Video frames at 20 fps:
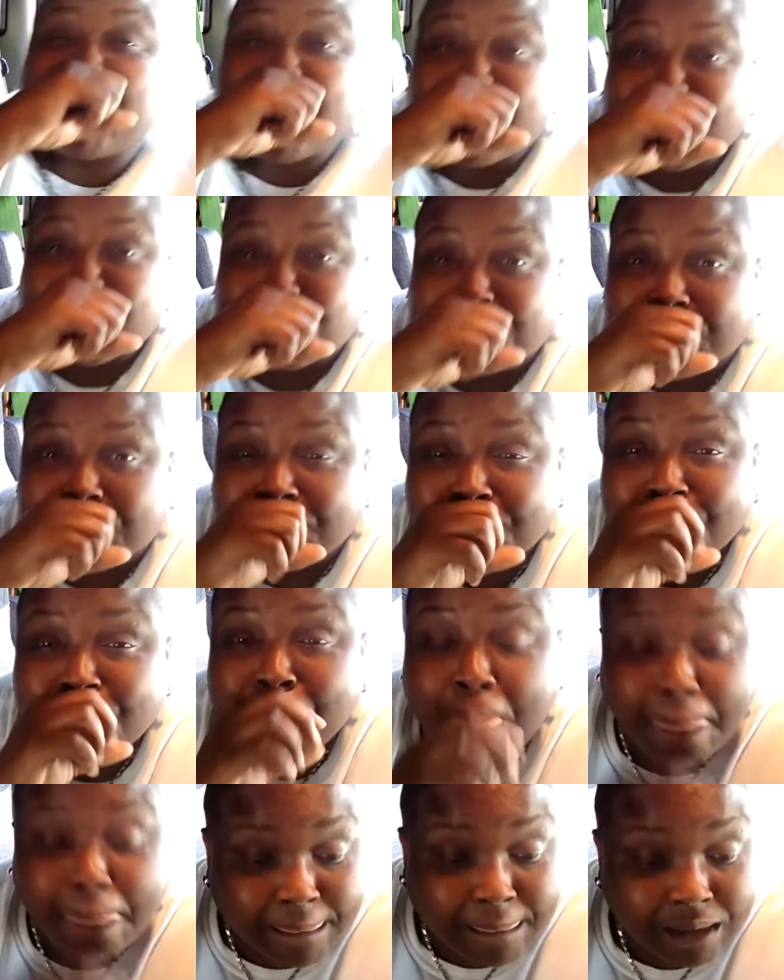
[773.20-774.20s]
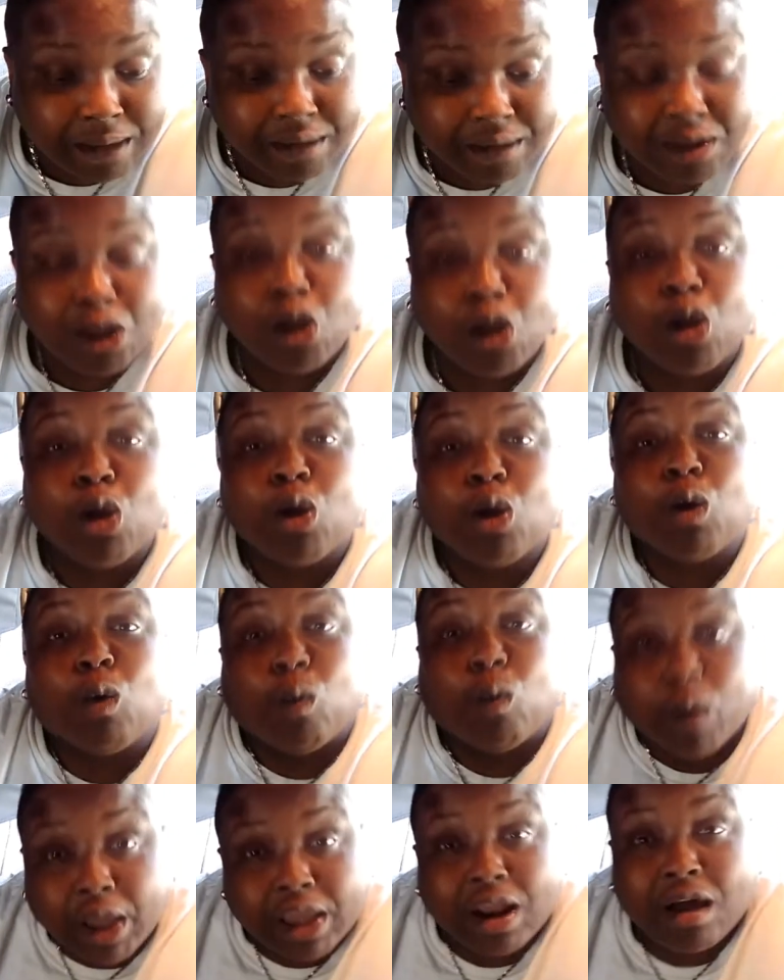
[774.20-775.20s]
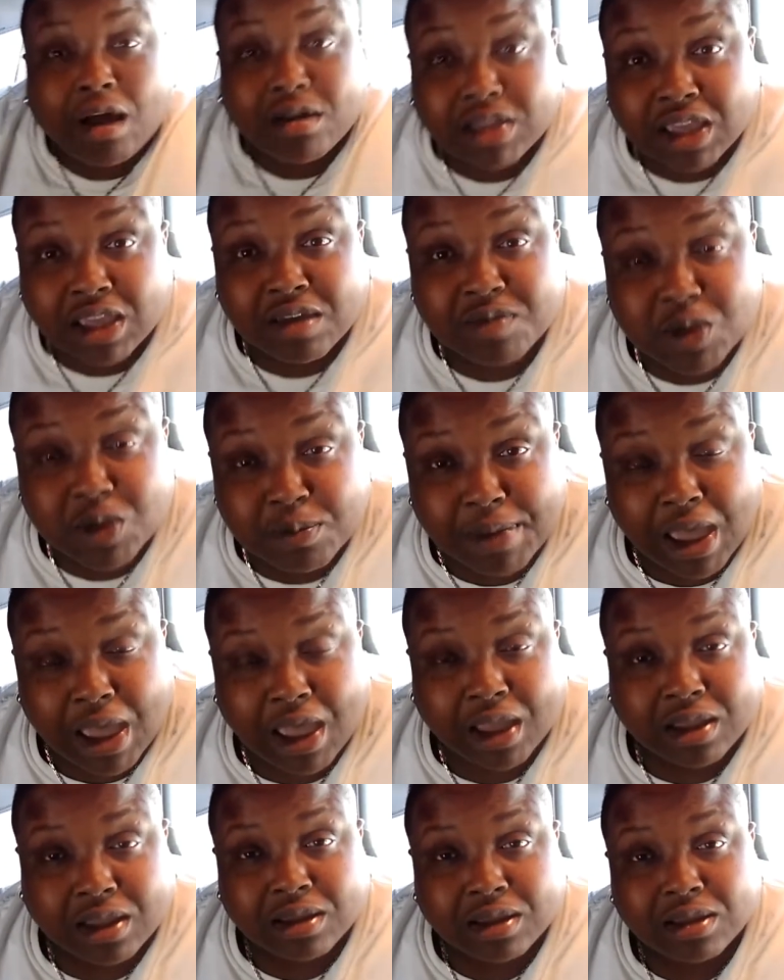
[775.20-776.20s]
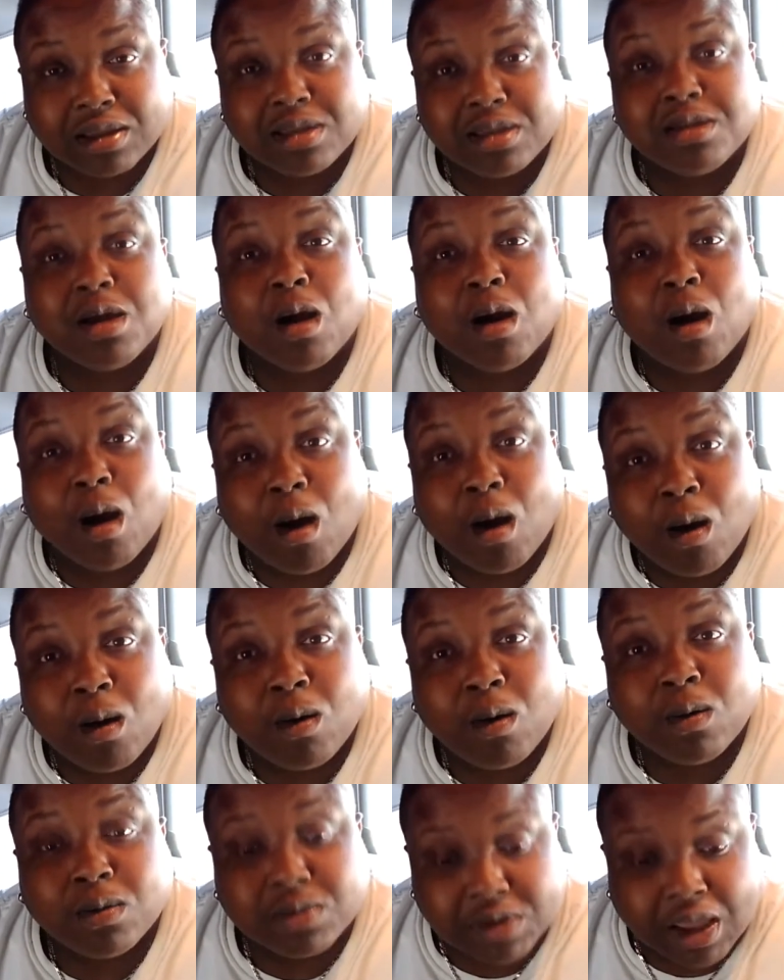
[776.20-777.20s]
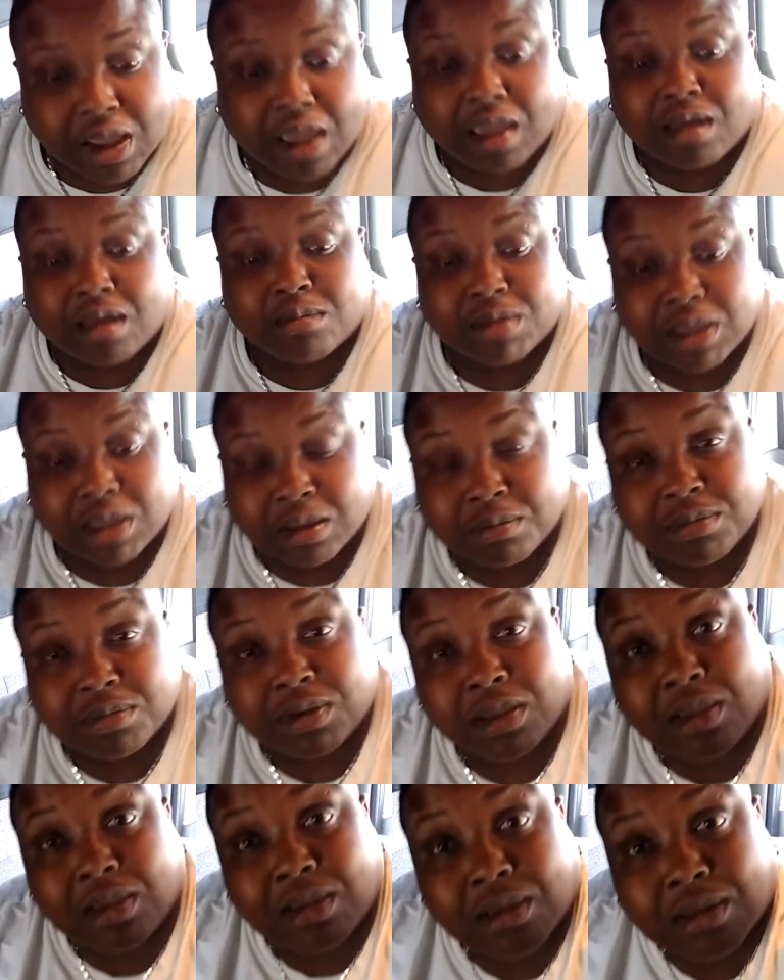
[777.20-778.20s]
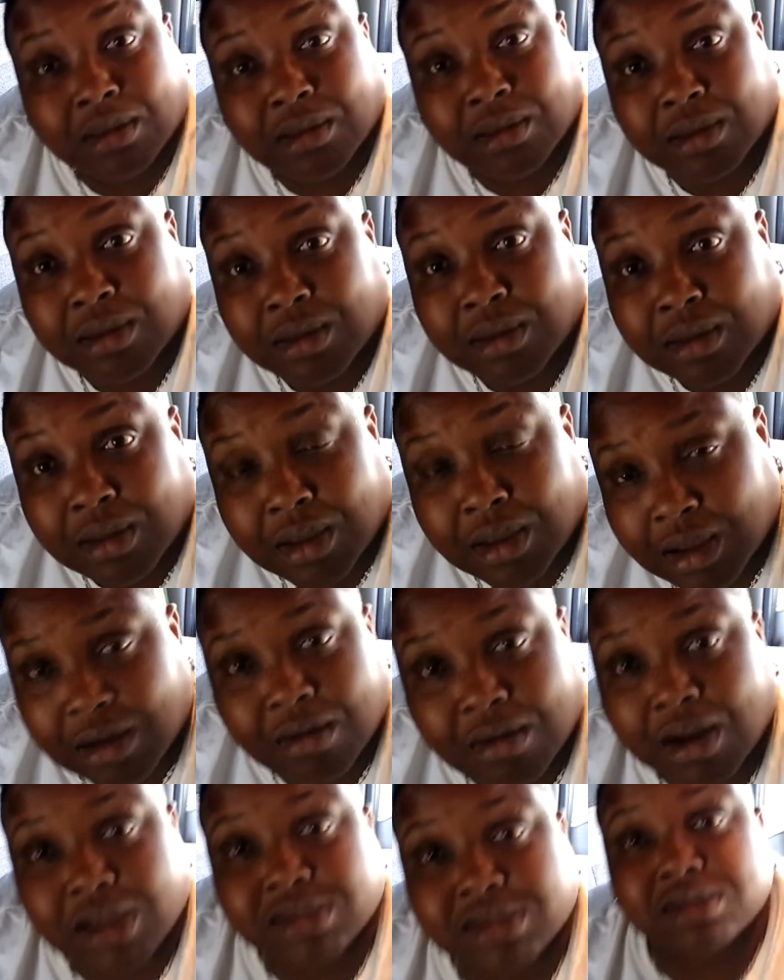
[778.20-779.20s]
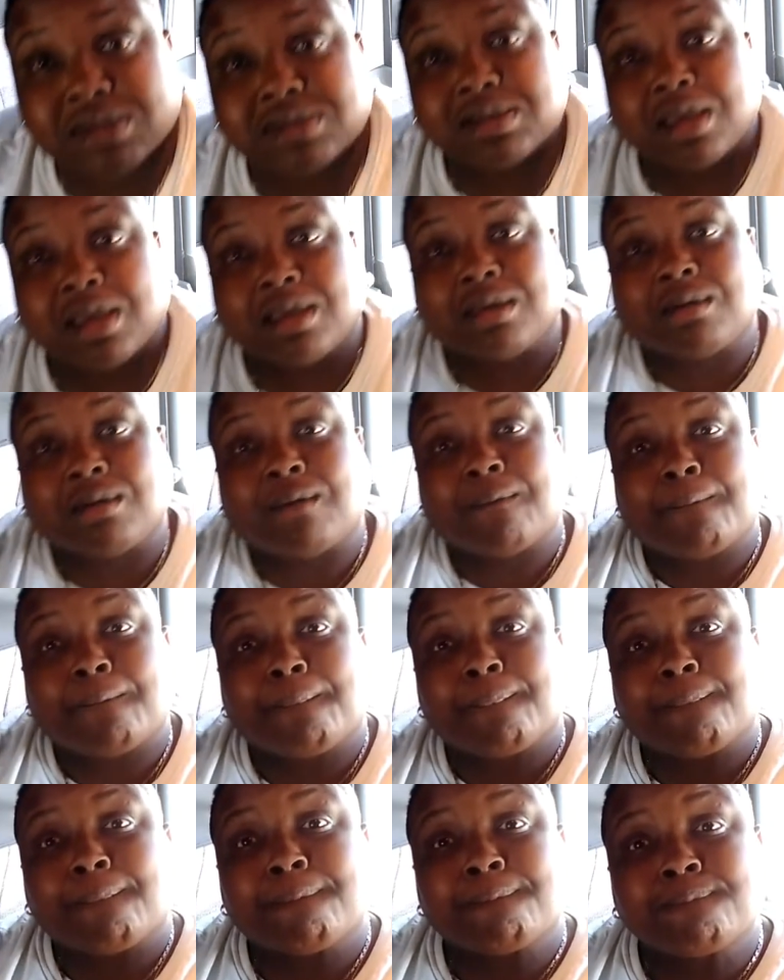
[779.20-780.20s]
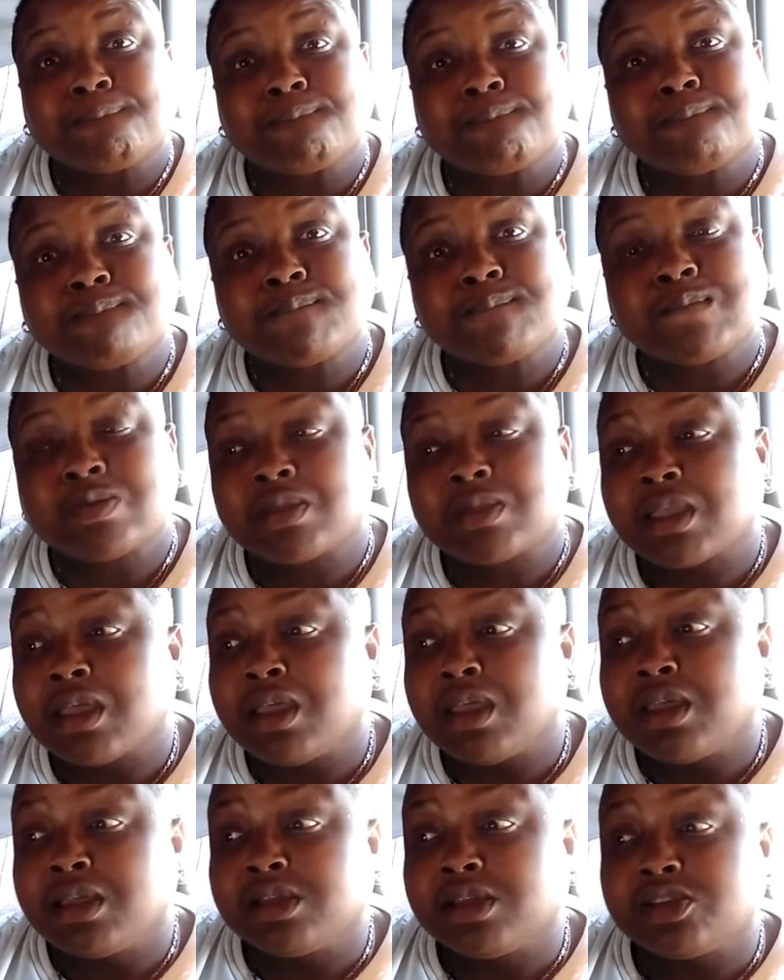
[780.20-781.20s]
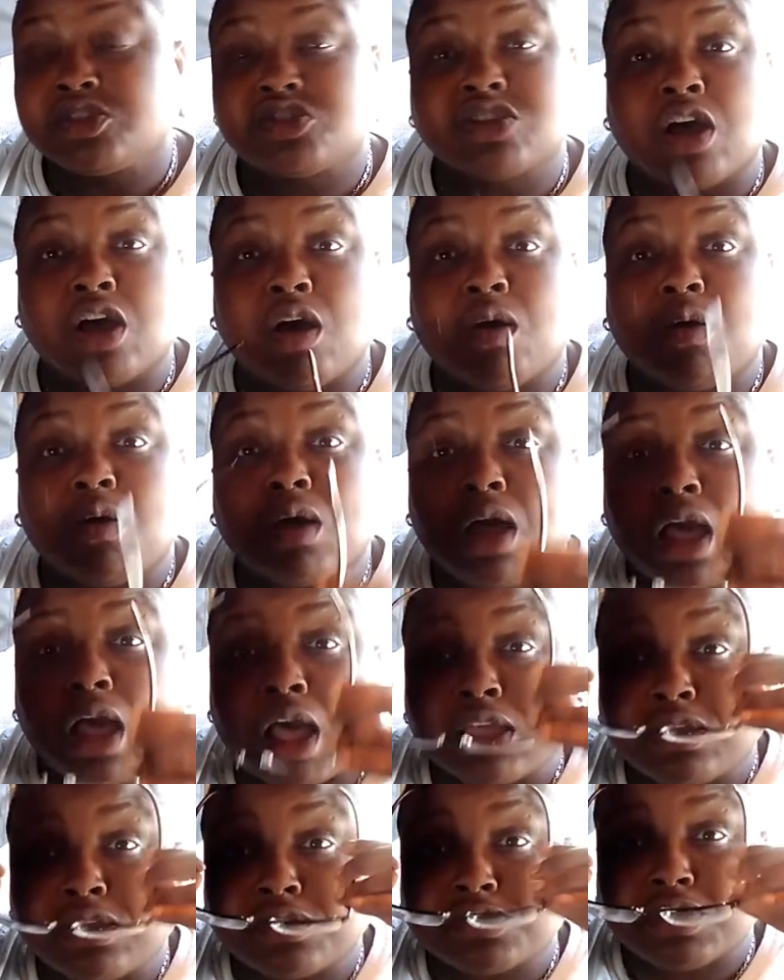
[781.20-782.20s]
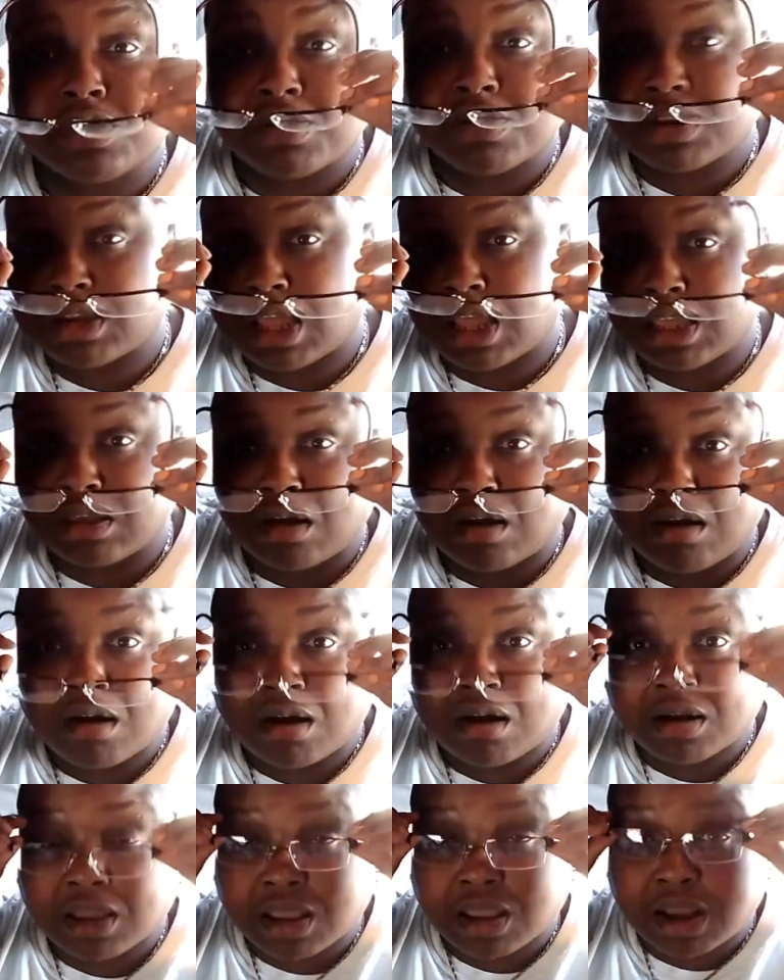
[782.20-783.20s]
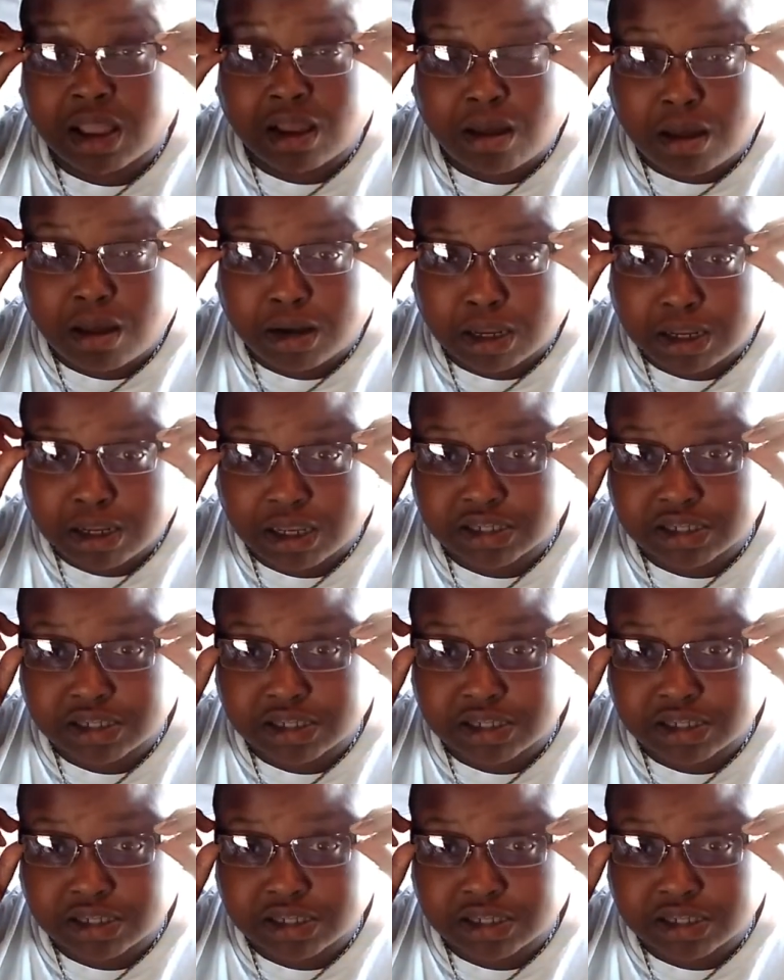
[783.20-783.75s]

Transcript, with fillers: Baby, we don't give you back your own damn empty. Crazy as hell. So I U turn in that yard and I call a